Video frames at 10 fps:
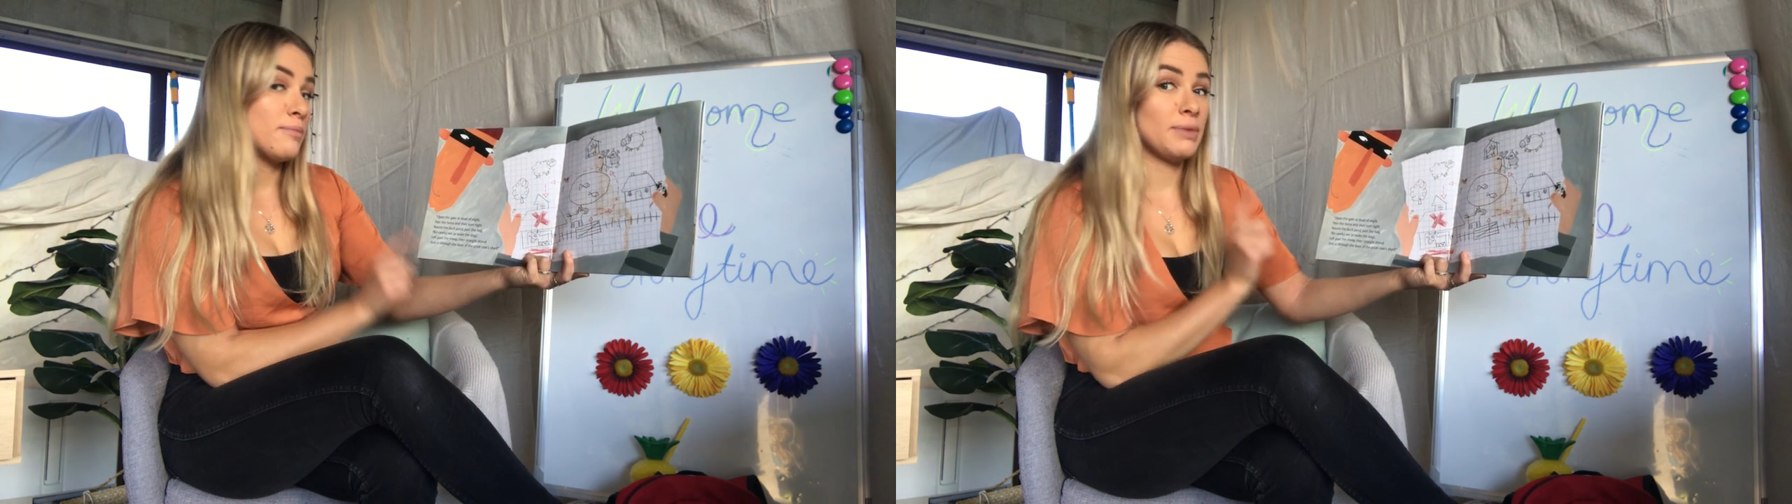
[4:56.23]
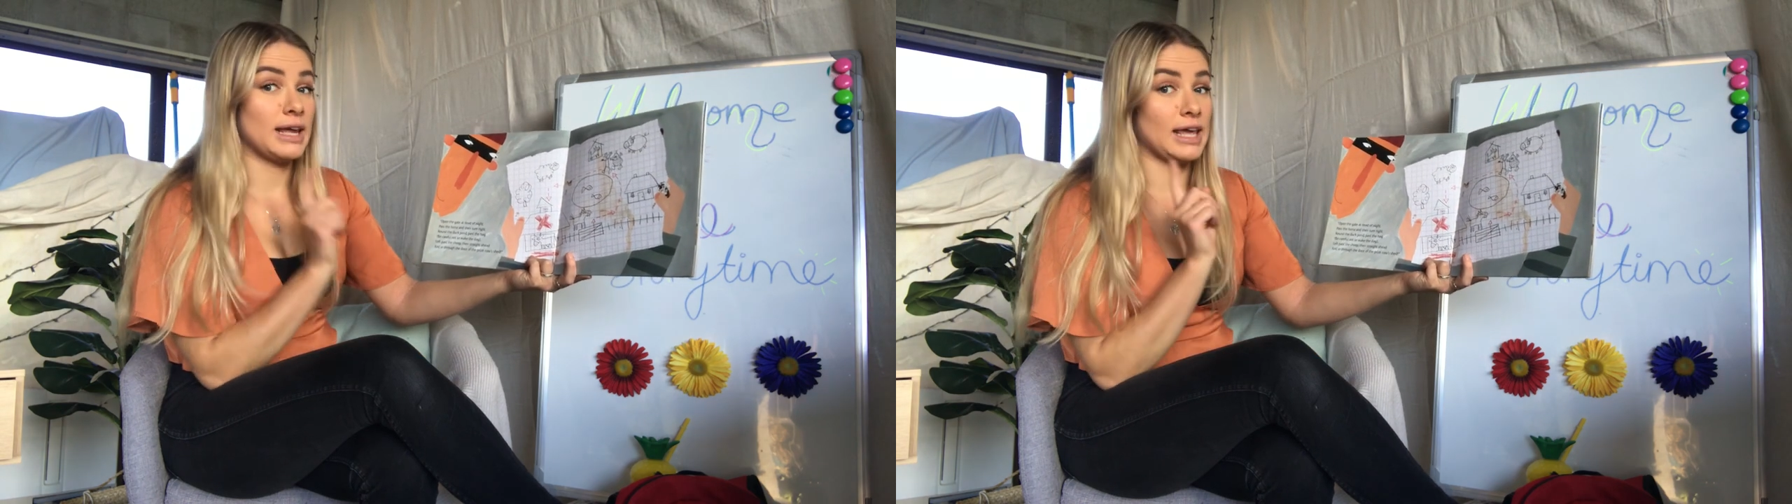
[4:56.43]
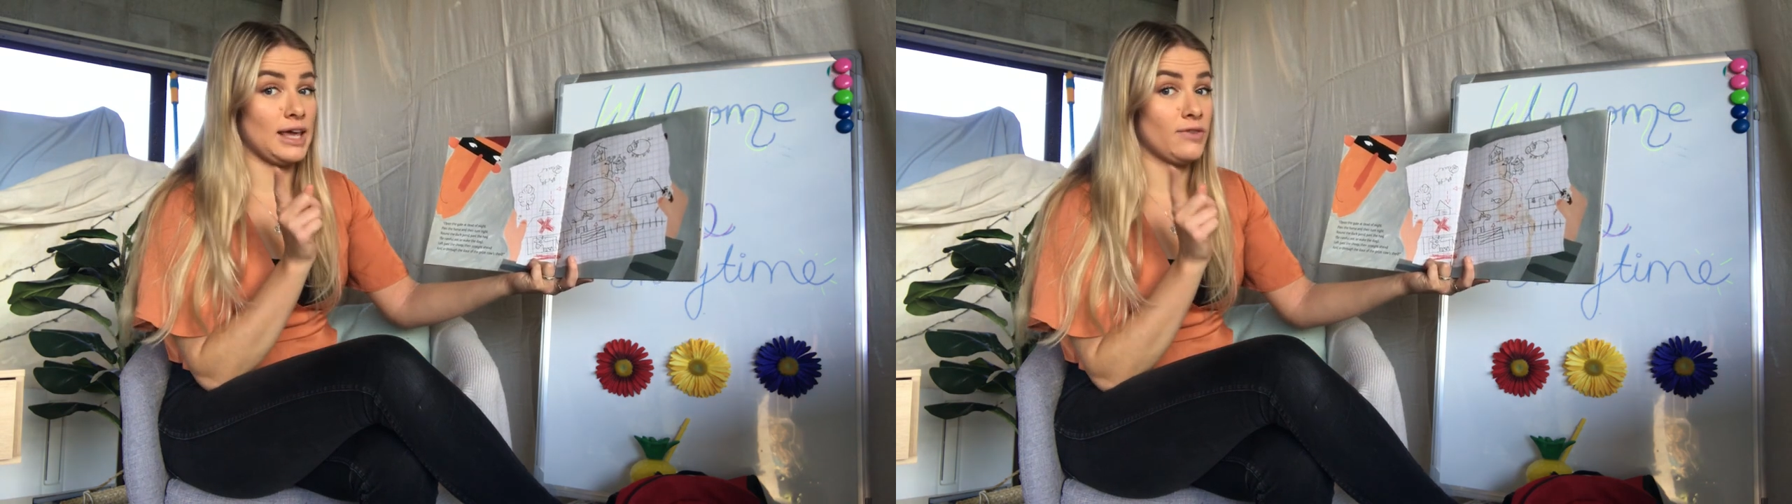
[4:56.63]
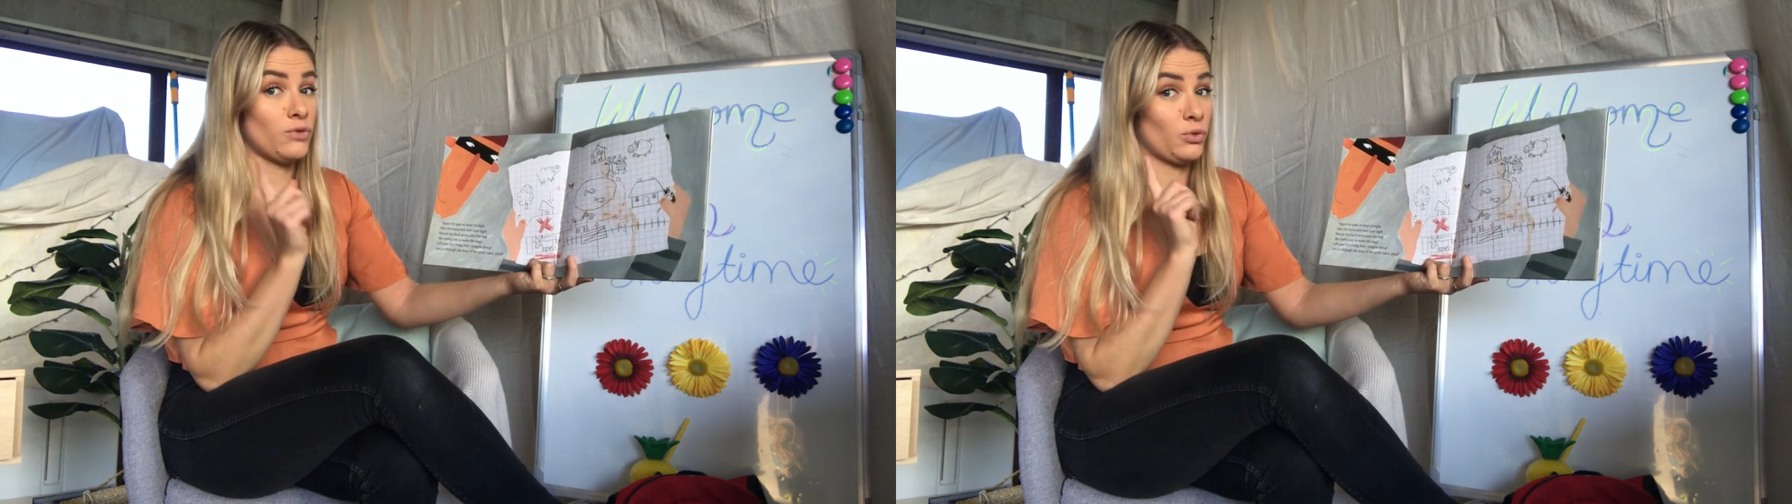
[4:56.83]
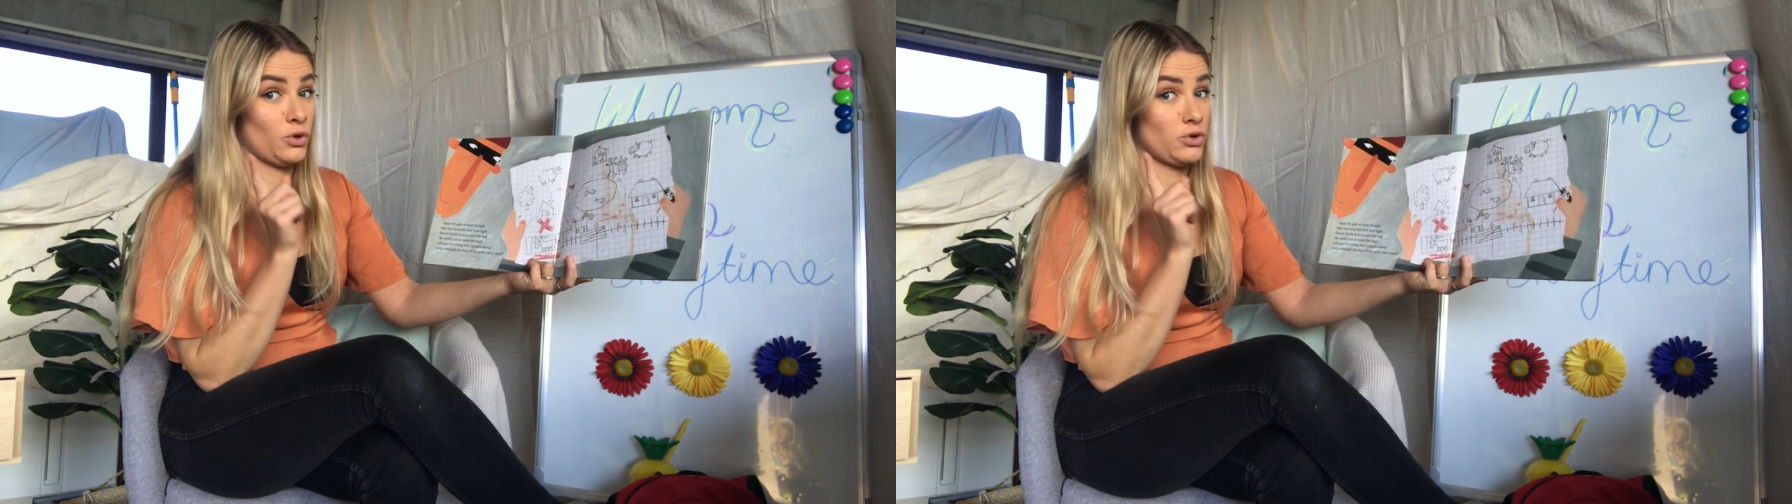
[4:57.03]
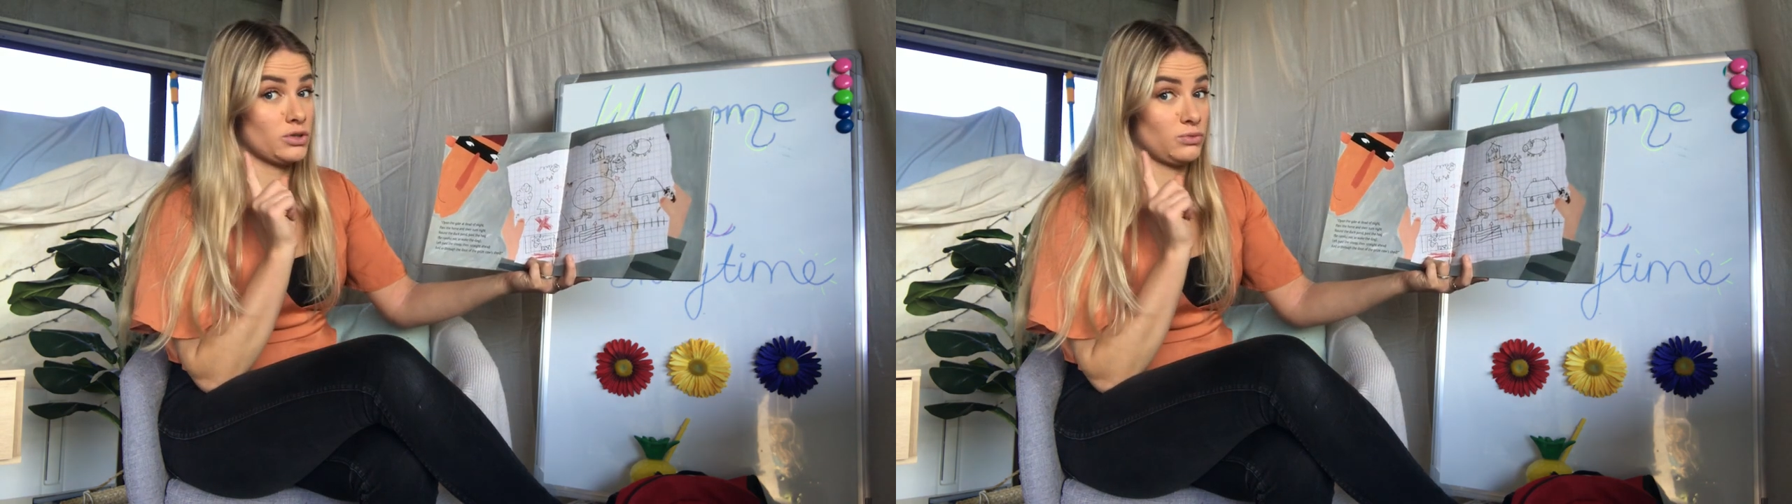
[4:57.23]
be careful not